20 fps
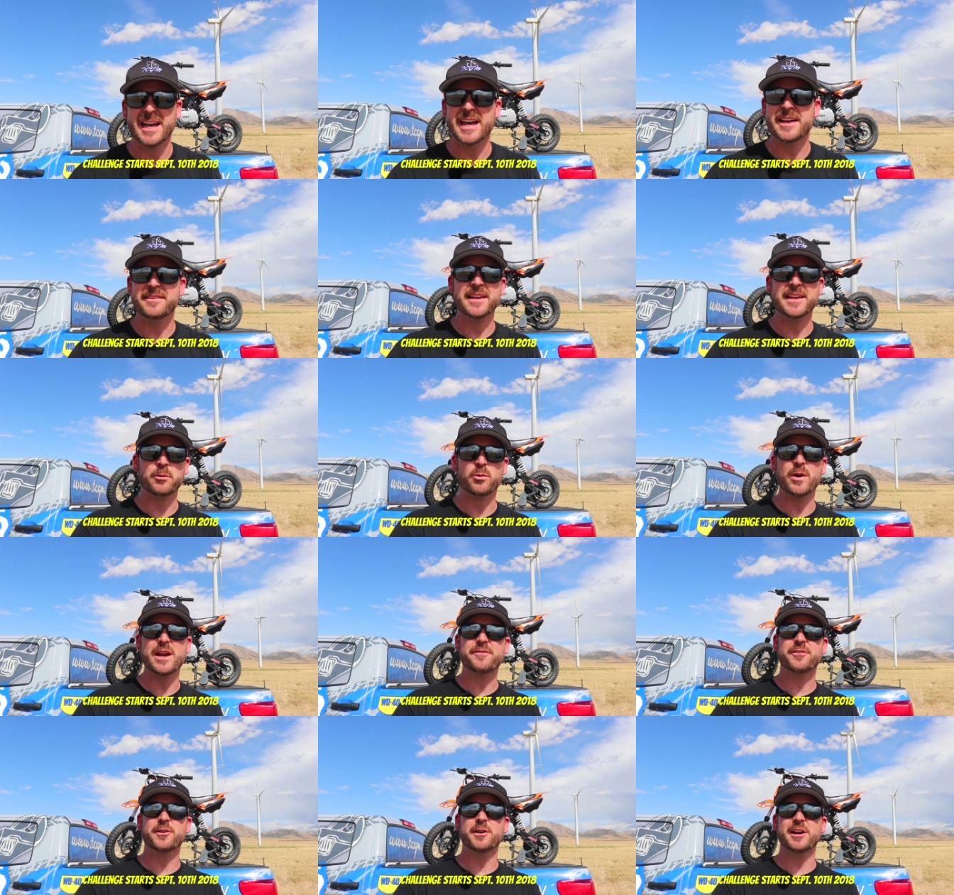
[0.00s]
And then
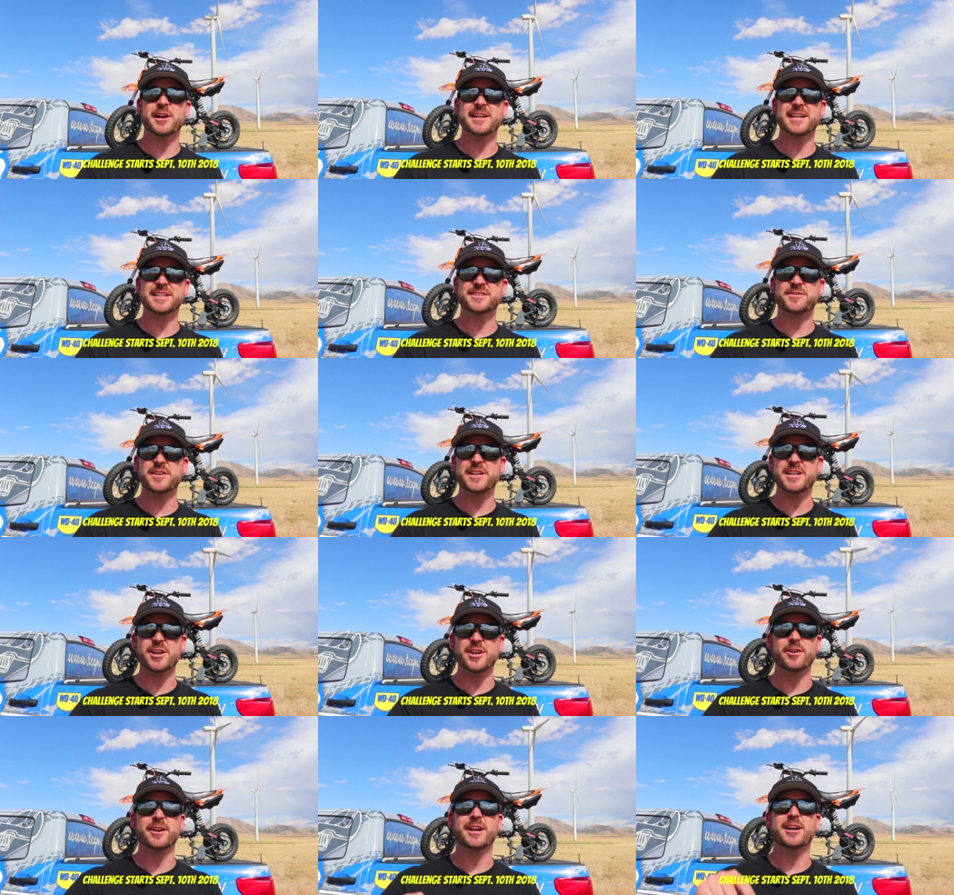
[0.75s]
wait for our next
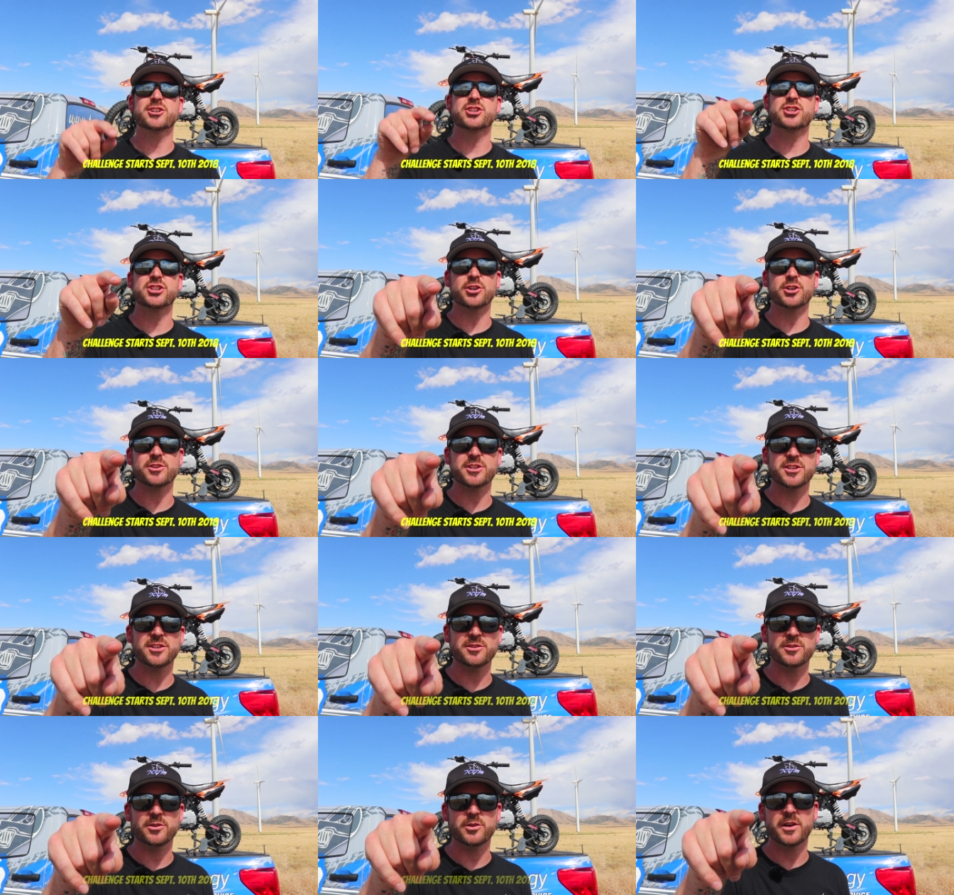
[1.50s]
video and I'll show
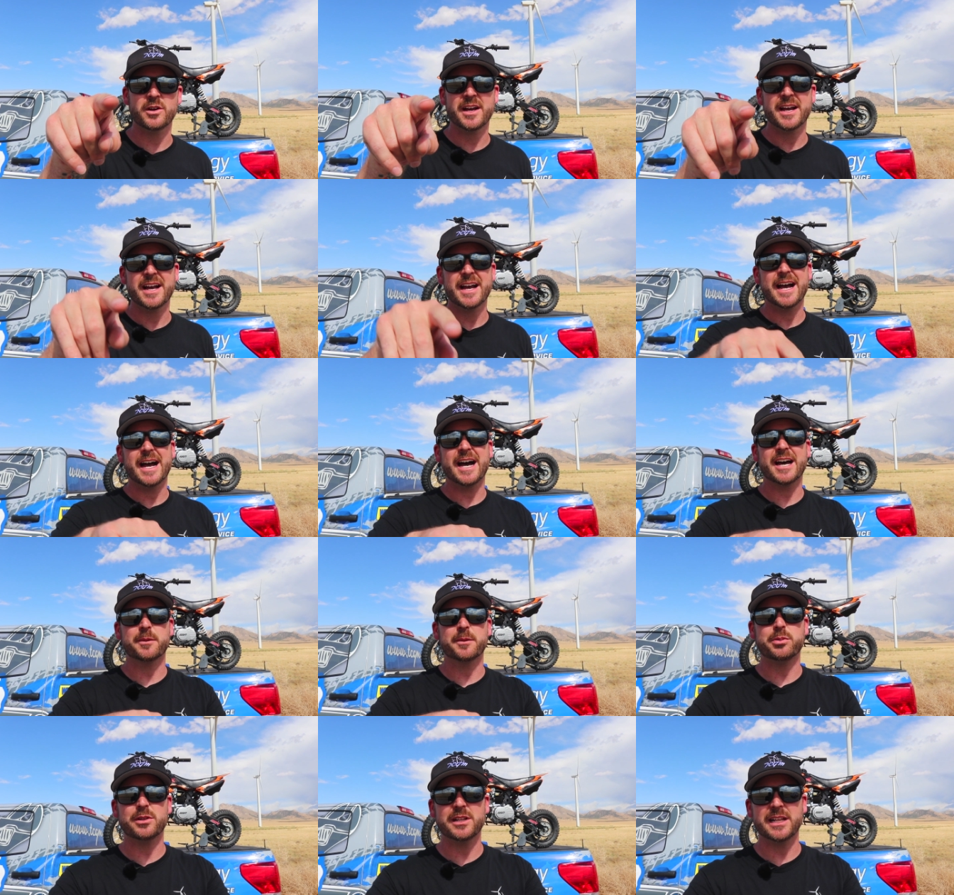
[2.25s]
you
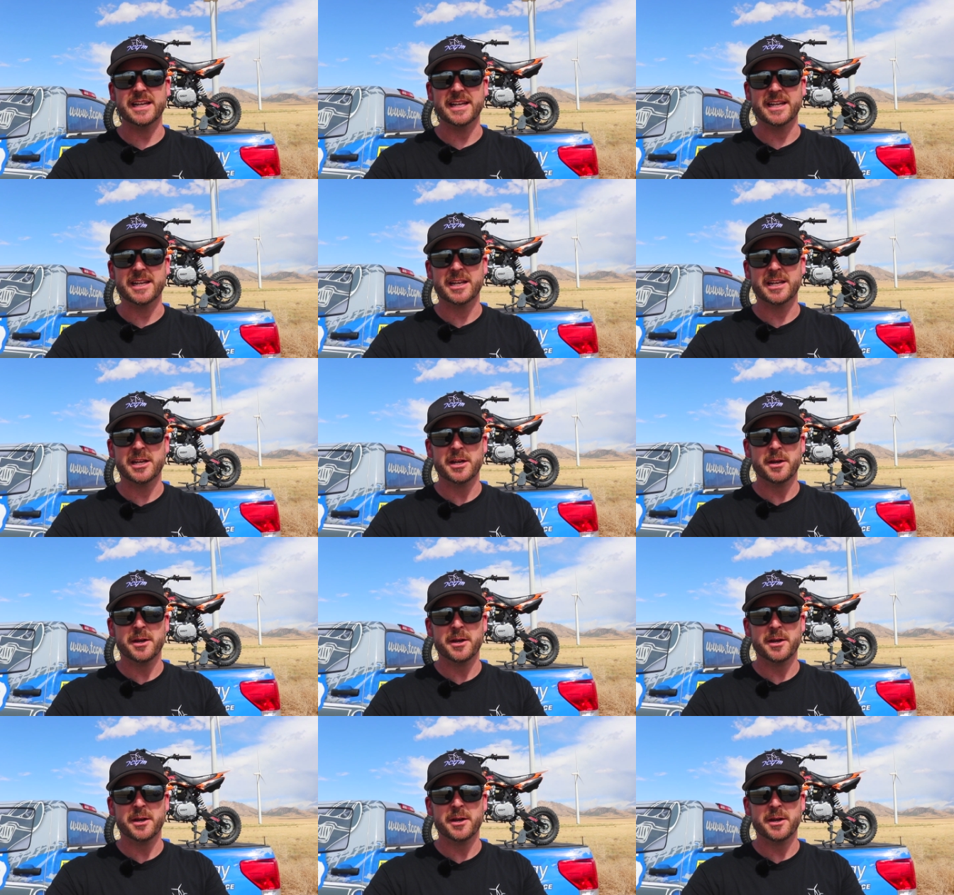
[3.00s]
how to play.